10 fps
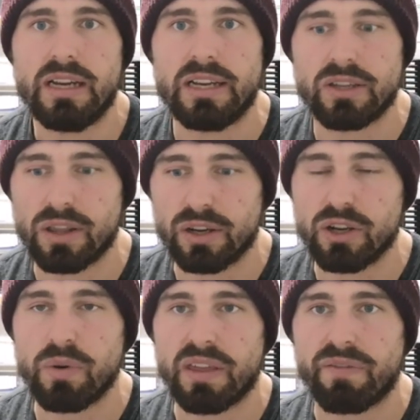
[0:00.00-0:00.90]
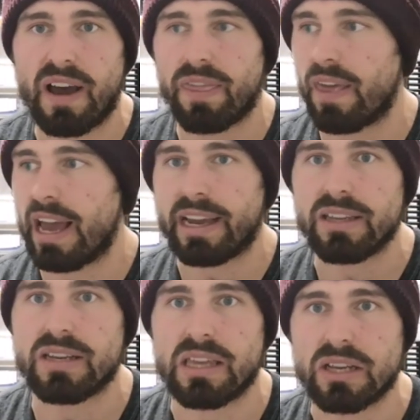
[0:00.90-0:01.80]
It's to do with the fact that I
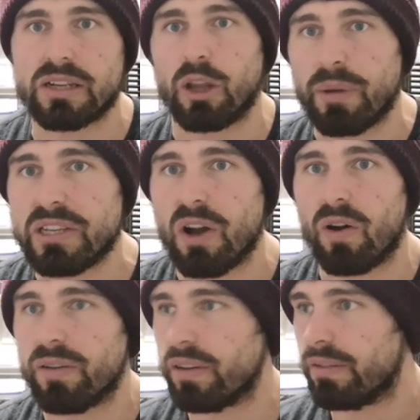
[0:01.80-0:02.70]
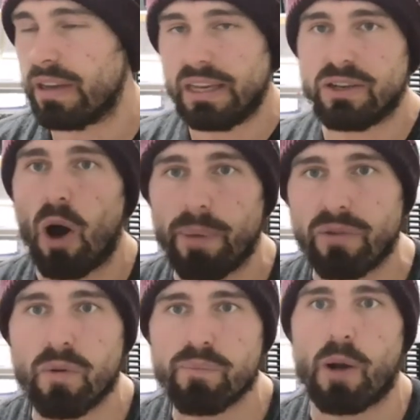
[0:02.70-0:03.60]
can see this club is not
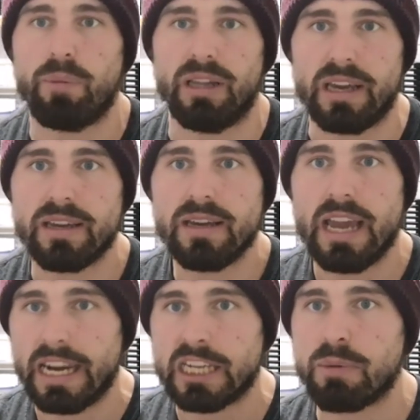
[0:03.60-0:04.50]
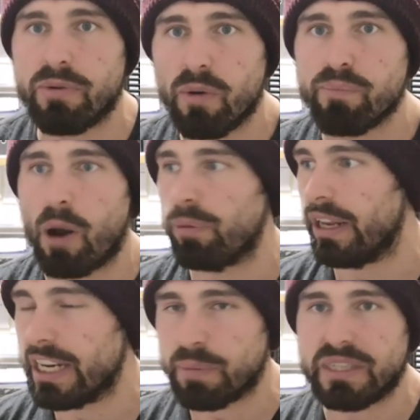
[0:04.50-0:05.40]
being run properly. It needs to be run properly.
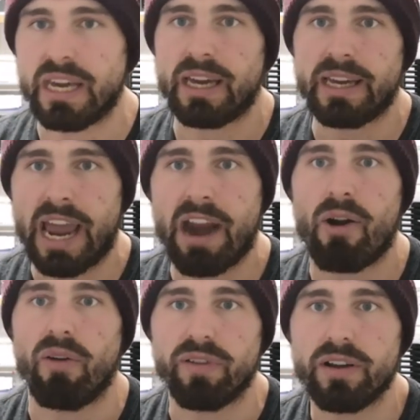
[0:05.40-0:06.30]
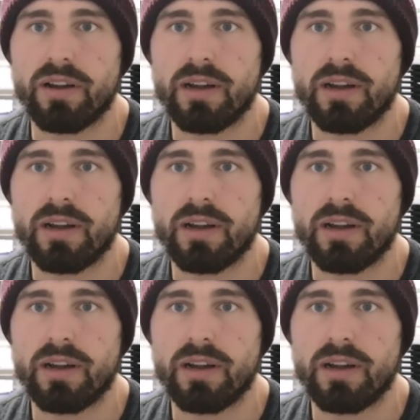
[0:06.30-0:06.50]
It needs to be taken care of.